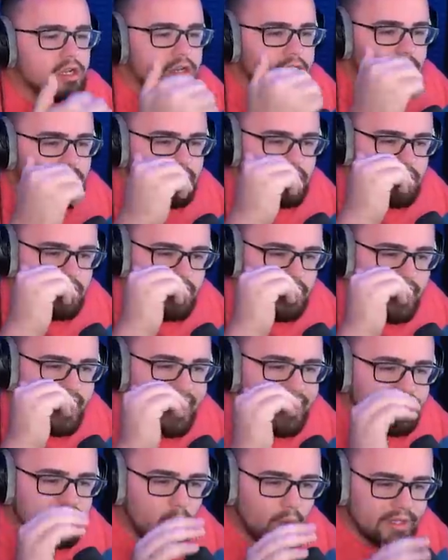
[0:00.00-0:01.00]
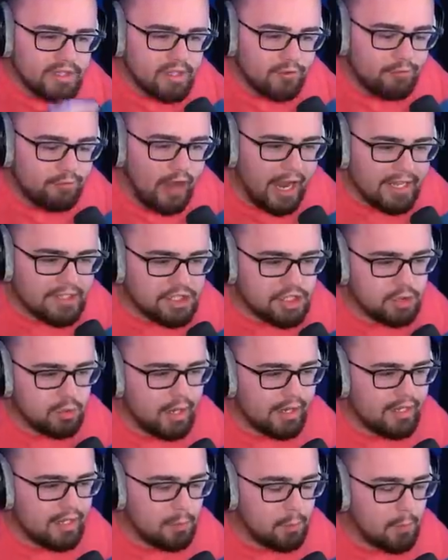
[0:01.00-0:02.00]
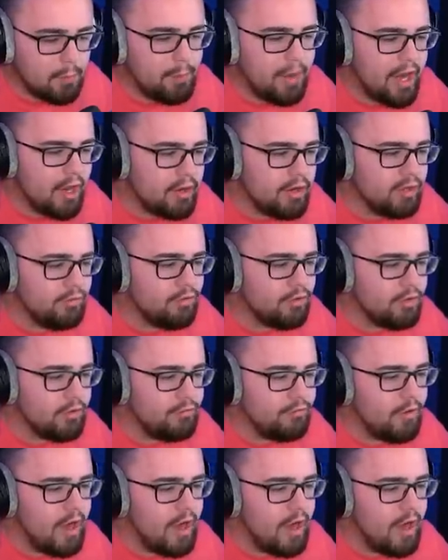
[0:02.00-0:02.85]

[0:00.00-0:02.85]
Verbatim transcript: What? He's going to fight you. I need to prepare you for the